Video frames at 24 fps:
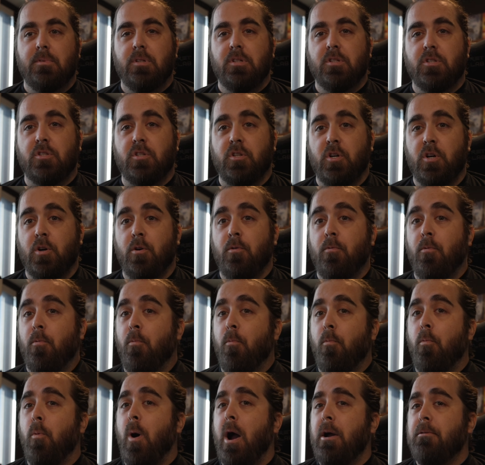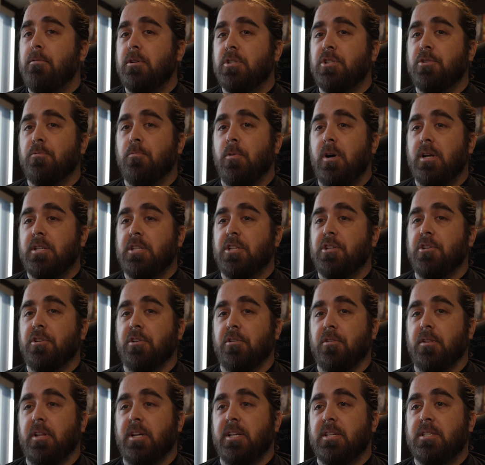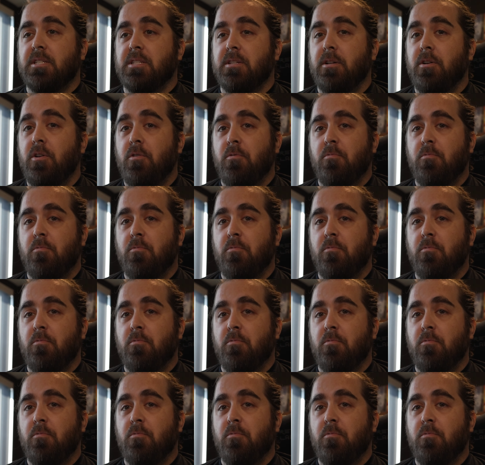So, why would you want to do this?